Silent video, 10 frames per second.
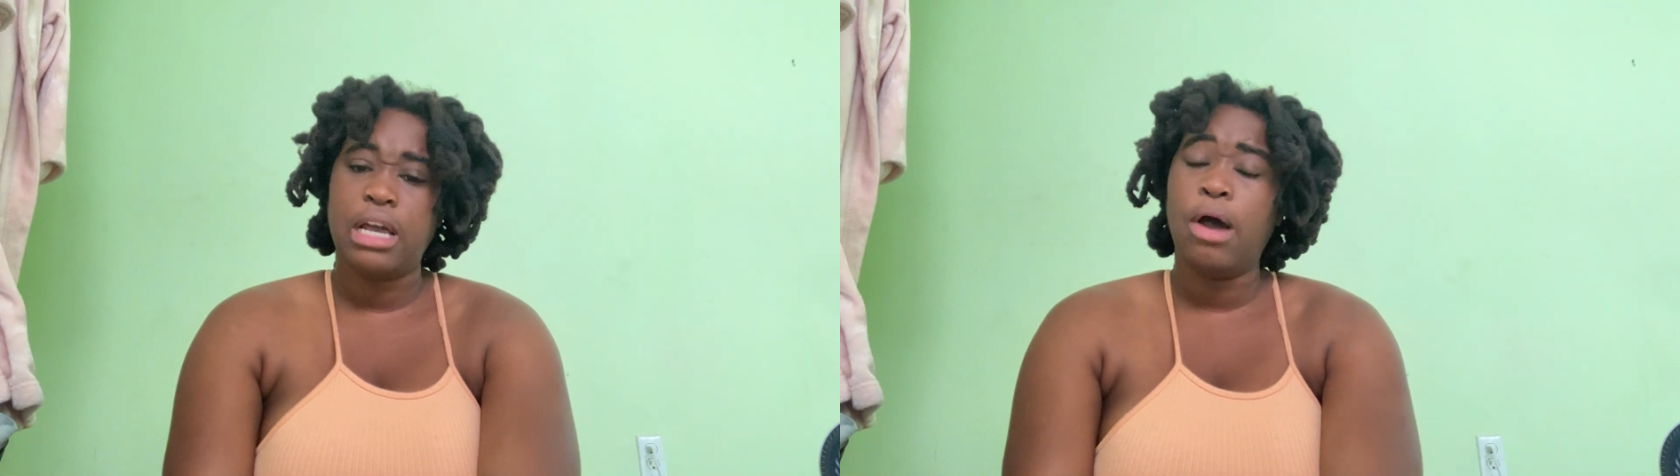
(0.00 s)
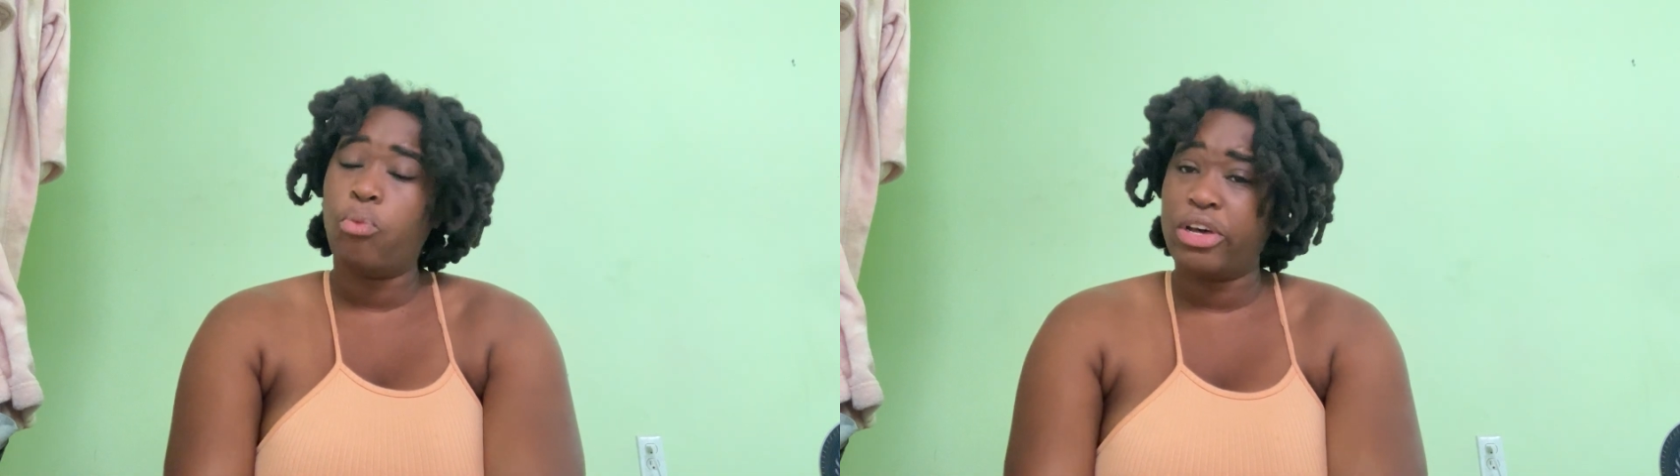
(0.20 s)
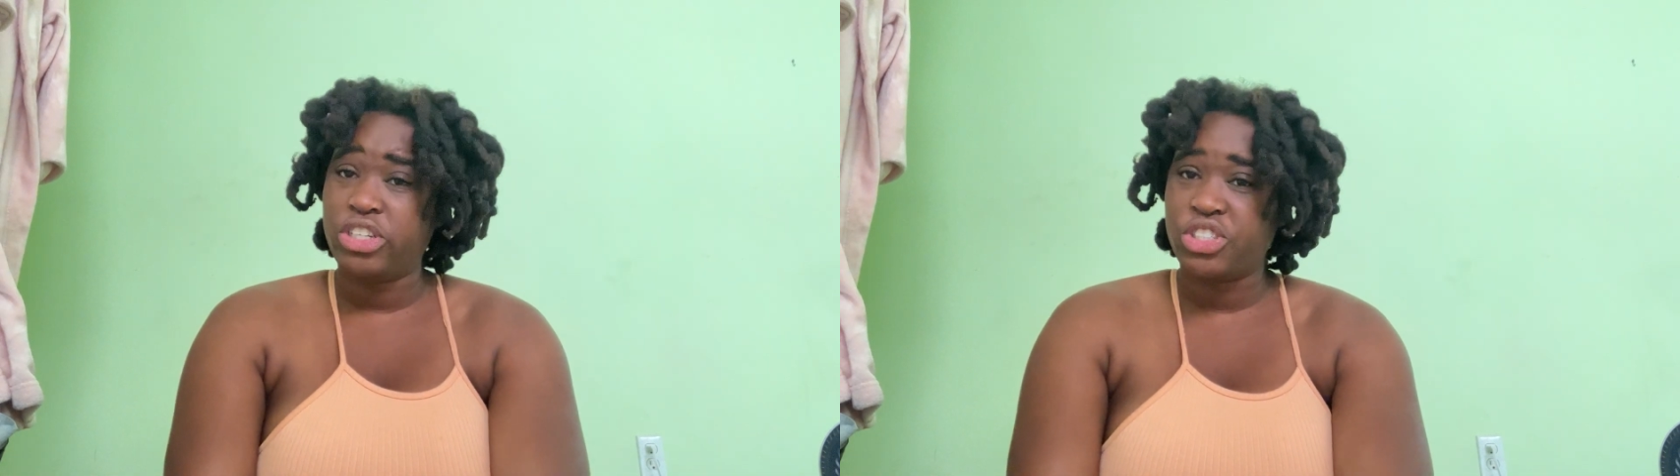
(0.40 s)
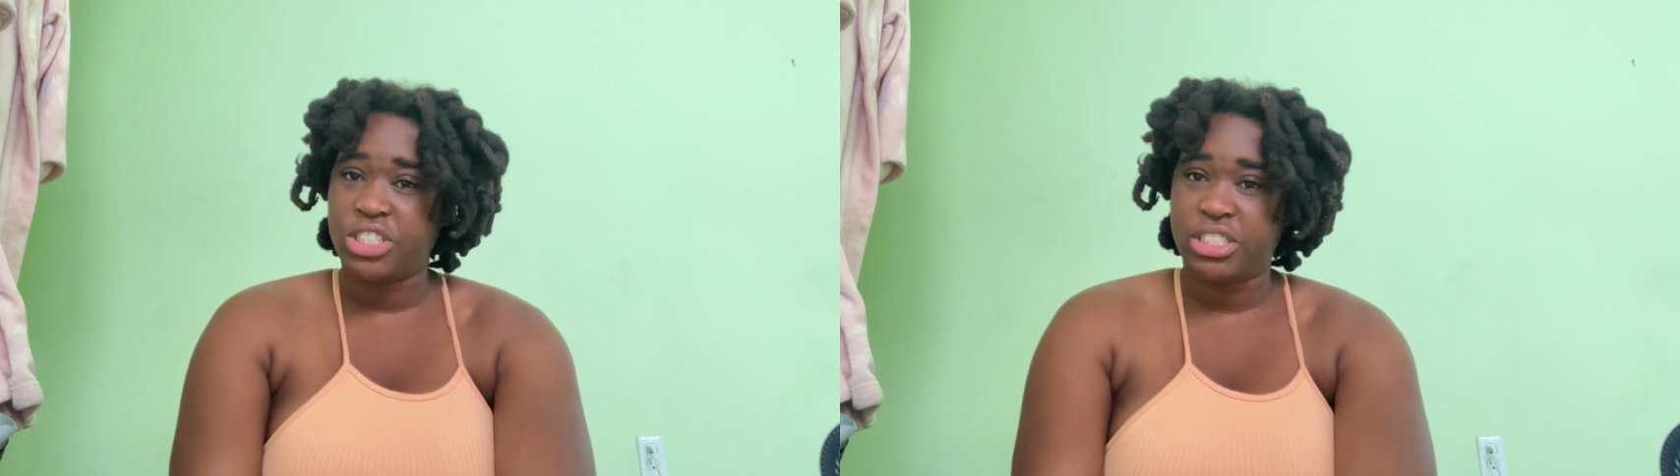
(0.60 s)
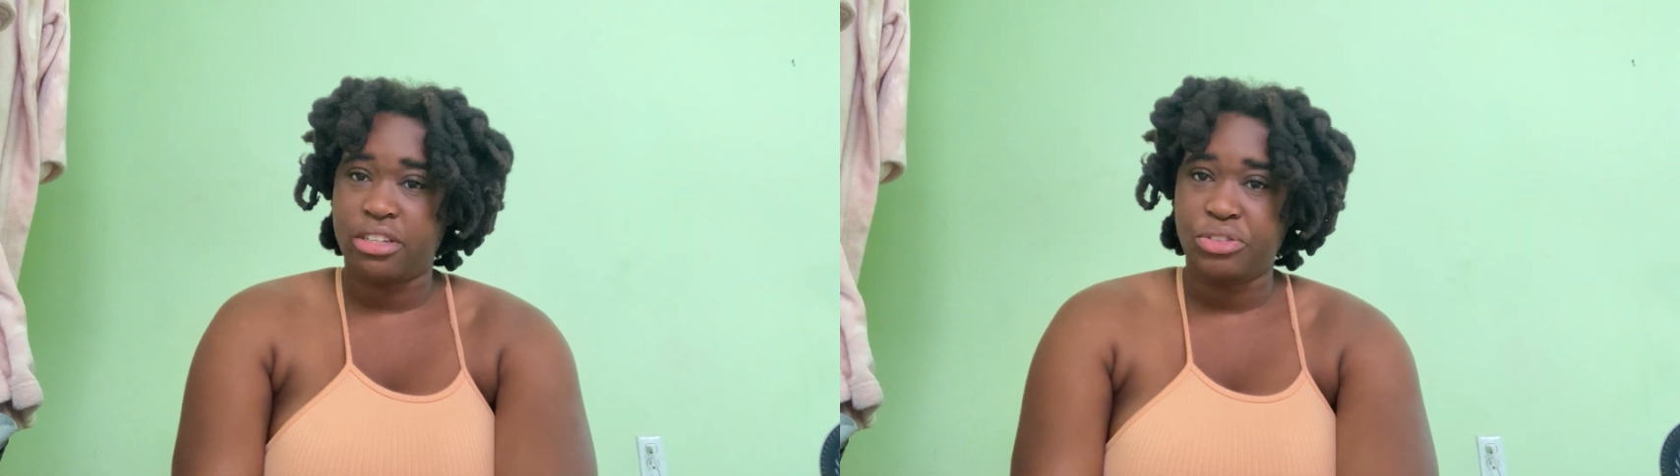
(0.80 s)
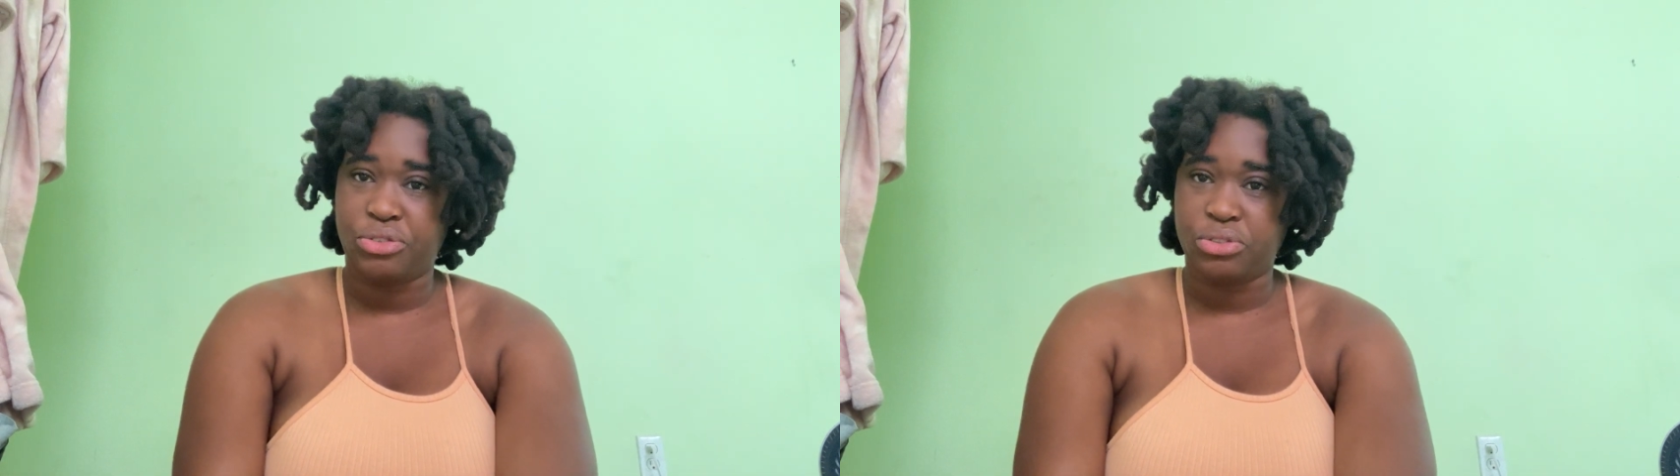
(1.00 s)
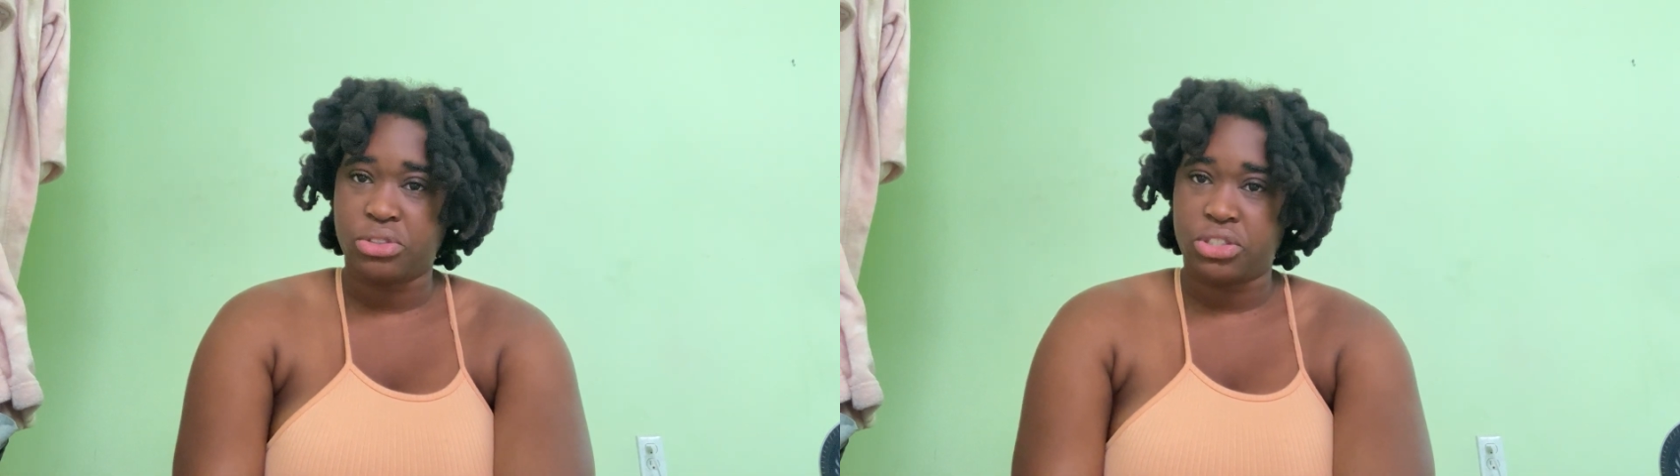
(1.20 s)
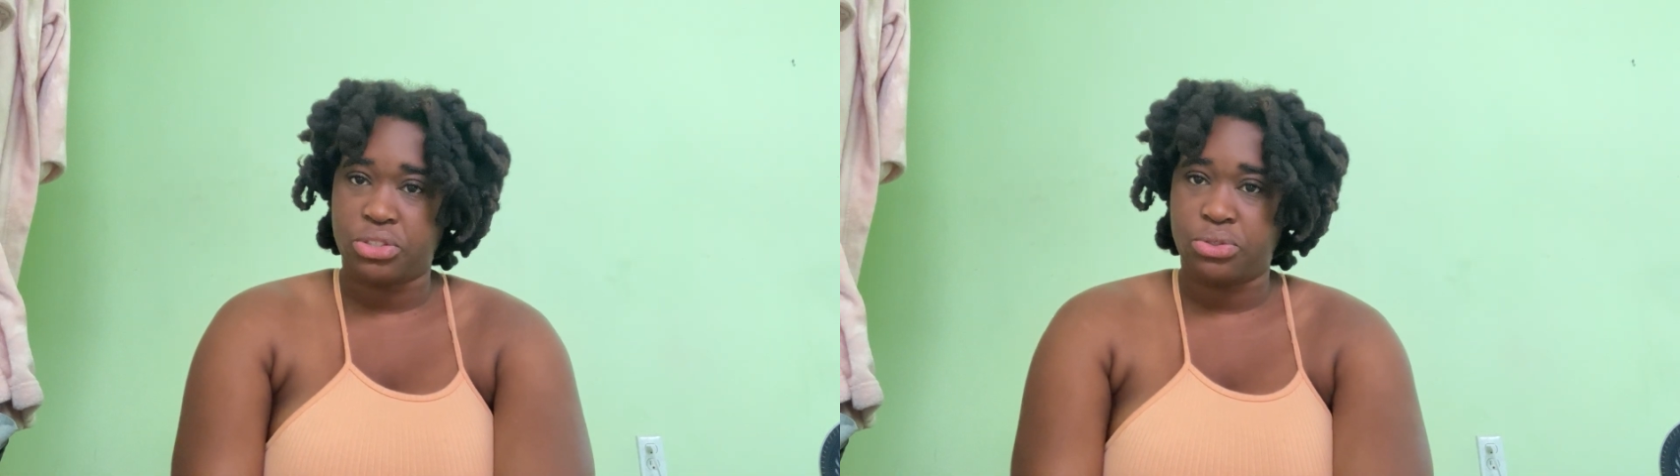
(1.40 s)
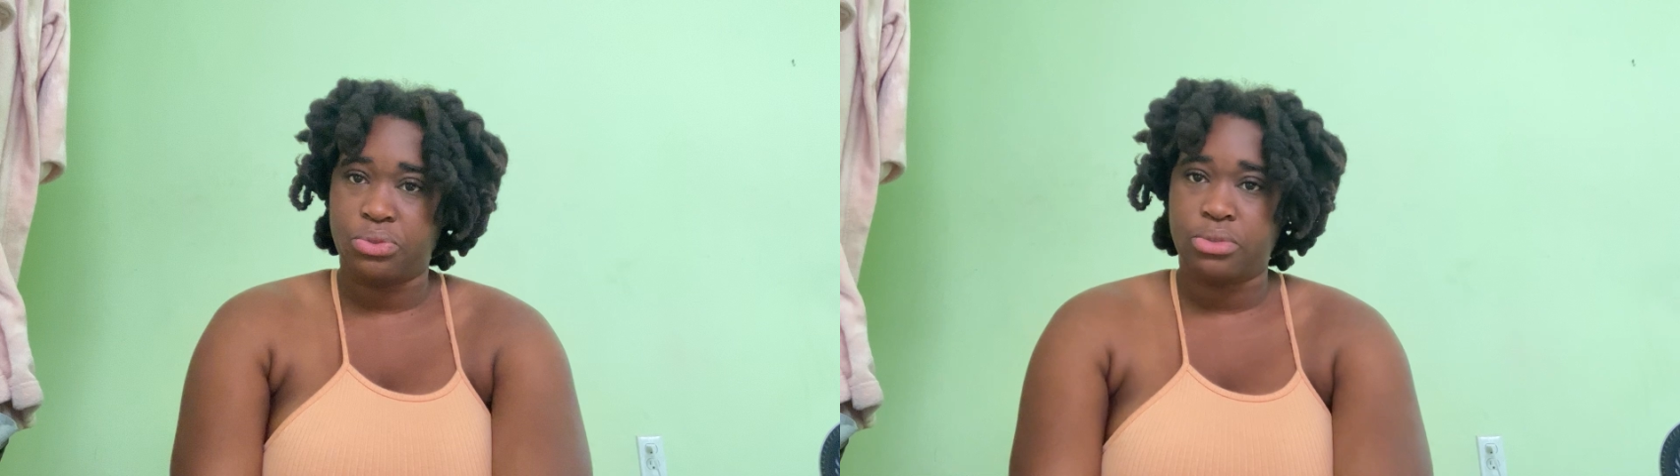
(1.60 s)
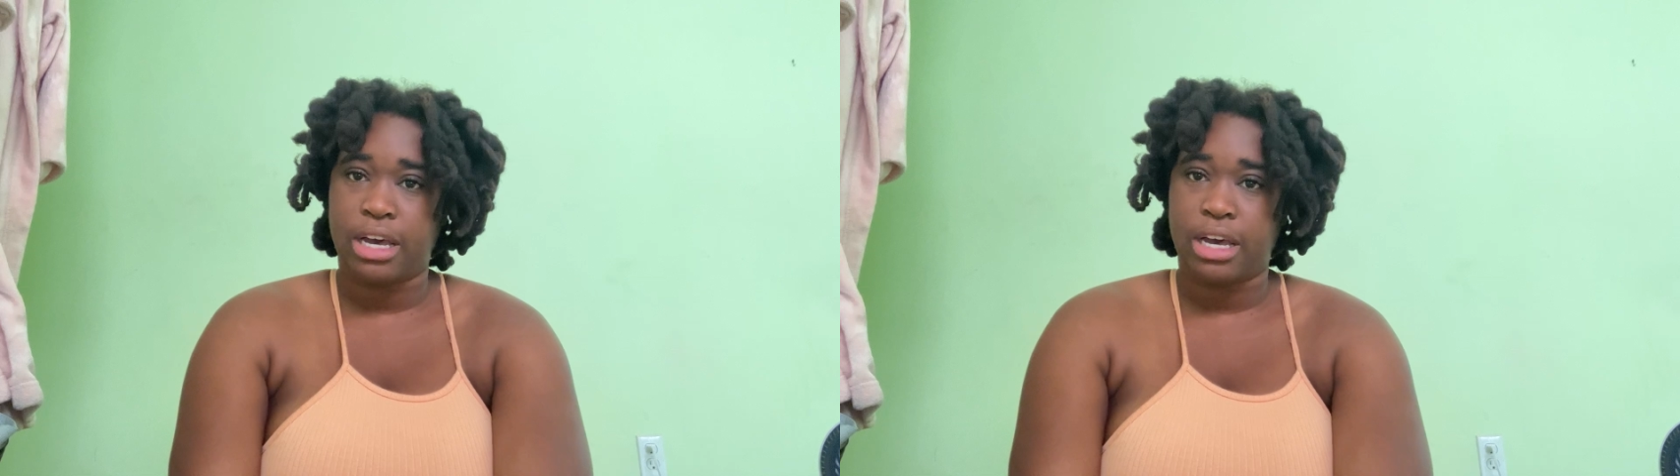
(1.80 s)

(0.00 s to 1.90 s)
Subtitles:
want to start selling fruit soon.